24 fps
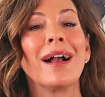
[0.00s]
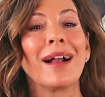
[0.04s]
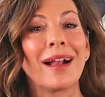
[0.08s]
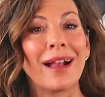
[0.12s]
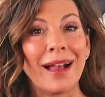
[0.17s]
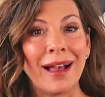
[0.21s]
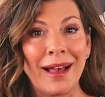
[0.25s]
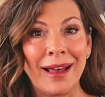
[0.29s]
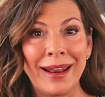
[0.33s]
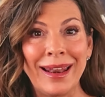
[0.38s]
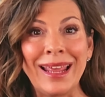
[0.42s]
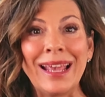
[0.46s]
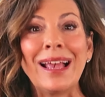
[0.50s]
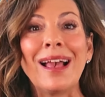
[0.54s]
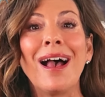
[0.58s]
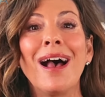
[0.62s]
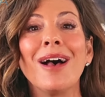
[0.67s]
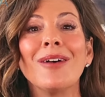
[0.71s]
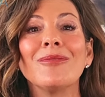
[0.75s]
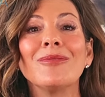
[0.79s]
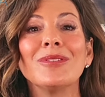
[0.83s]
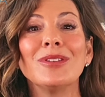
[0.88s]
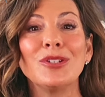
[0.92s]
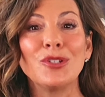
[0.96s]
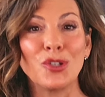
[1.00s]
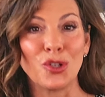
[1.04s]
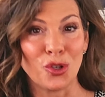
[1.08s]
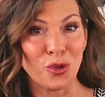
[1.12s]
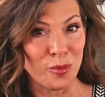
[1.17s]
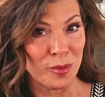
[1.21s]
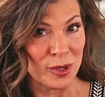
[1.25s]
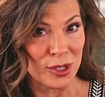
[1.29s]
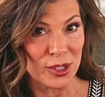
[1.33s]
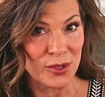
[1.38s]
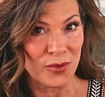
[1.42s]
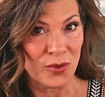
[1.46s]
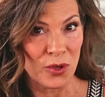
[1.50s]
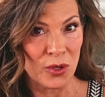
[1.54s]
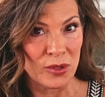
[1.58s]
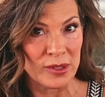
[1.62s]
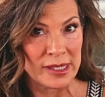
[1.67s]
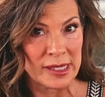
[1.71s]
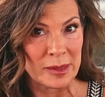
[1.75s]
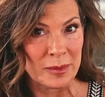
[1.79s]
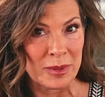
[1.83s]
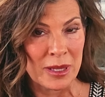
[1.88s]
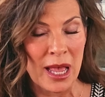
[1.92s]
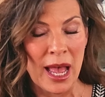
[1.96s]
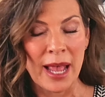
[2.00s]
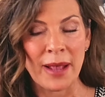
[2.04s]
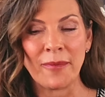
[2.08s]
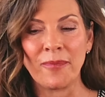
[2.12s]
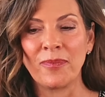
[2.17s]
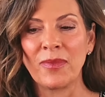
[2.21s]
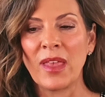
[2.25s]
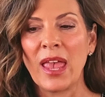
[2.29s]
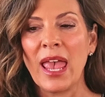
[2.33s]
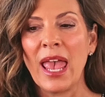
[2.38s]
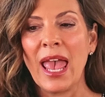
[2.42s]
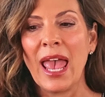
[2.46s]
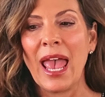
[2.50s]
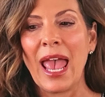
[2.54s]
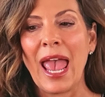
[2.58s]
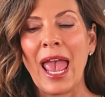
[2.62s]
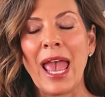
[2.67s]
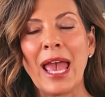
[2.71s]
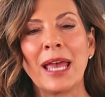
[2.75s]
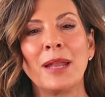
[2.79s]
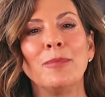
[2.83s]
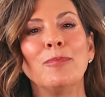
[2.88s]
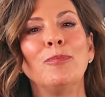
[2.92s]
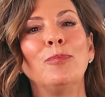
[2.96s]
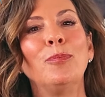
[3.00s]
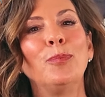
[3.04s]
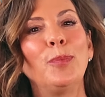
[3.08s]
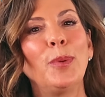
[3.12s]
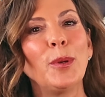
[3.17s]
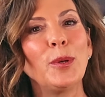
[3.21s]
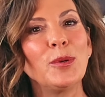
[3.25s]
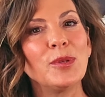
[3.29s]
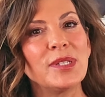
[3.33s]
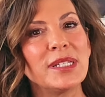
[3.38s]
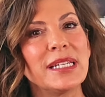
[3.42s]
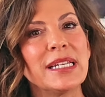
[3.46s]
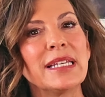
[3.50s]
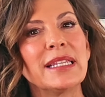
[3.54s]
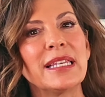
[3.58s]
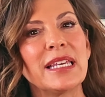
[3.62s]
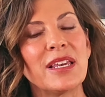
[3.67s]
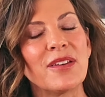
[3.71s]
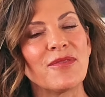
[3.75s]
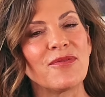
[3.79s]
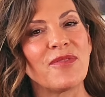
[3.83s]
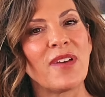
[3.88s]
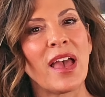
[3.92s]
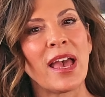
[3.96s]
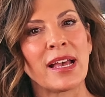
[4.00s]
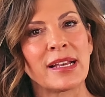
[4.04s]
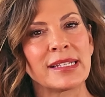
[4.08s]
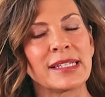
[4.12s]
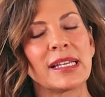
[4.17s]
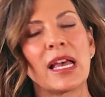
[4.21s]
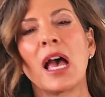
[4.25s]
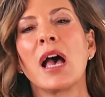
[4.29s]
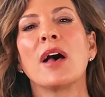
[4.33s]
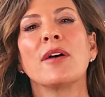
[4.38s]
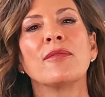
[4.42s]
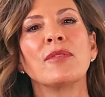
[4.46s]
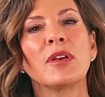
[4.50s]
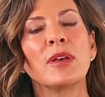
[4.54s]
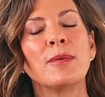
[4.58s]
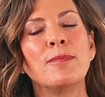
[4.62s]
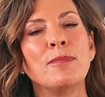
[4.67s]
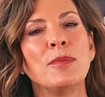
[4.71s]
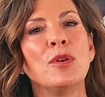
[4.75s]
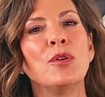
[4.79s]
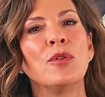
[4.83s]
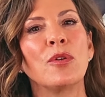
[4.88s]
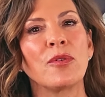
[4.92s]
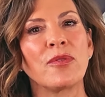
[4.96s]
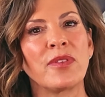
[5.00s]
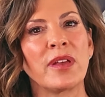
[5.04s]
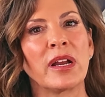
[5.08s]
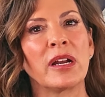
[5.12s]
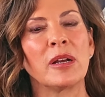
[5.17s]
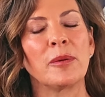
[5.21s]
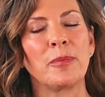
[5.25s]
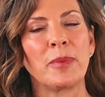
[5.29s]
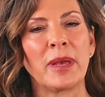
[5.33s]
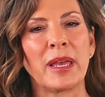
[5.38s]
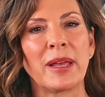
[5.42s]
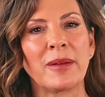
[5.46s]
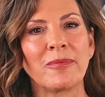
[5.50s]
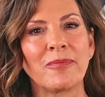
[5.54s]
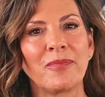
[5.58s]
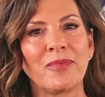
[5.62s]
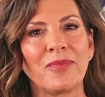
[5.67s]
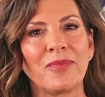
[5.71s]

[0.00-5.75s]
cutting off the tumor's food supply and boosting the effects of immunotherapy.